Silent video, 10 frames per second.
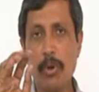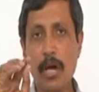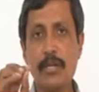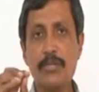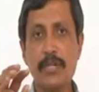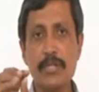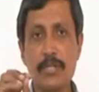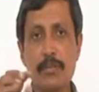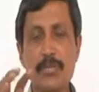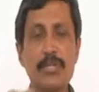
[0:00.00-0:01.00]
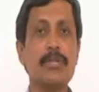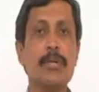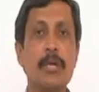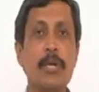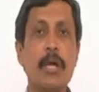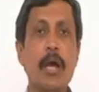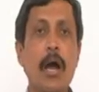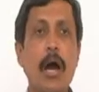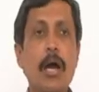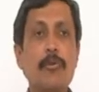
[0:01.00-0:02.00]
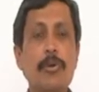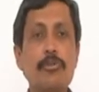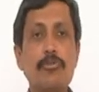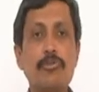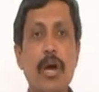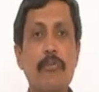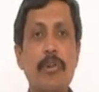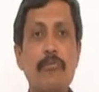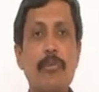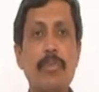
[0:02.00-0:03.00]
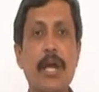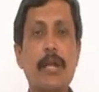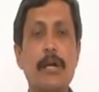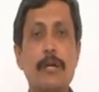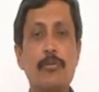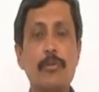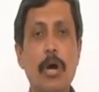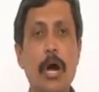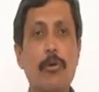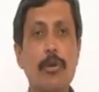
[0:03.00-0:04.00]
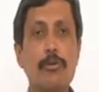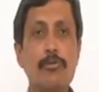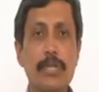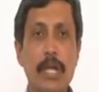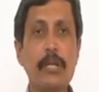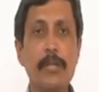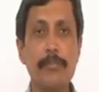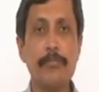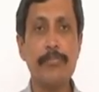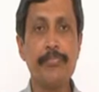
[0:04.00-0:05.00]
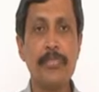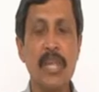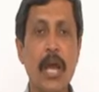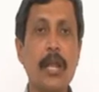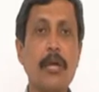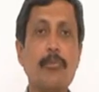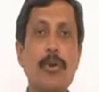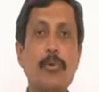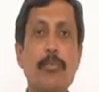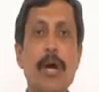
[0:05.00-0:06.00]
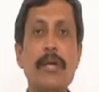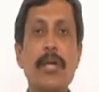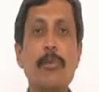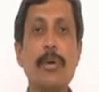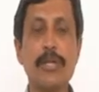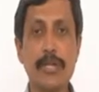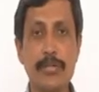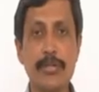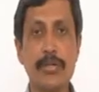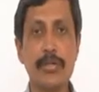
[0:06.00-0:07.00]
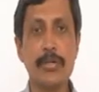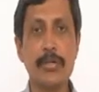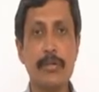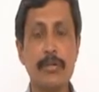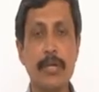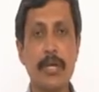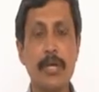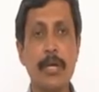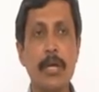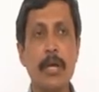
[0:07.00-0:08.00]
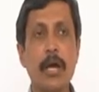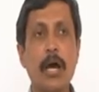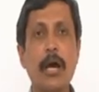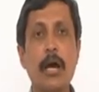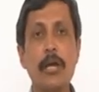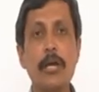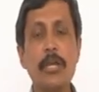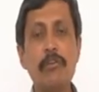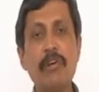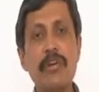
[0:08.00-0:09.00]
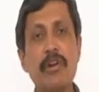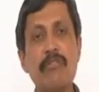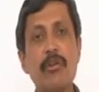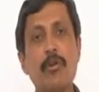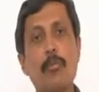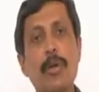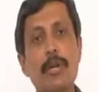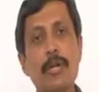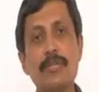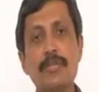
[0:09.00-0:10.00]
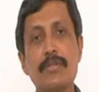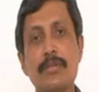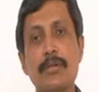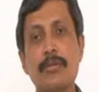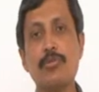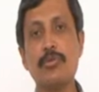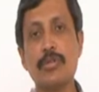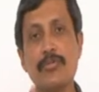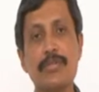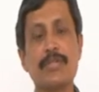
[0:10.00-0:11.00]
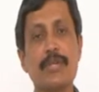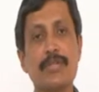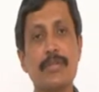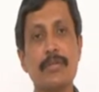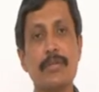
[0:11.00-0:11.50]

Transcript: understand the subject. I want to travel from Calcutta to Howrah to Delhi, and I want to buy railway ticket. Okay. If I travel normal class, no service tax.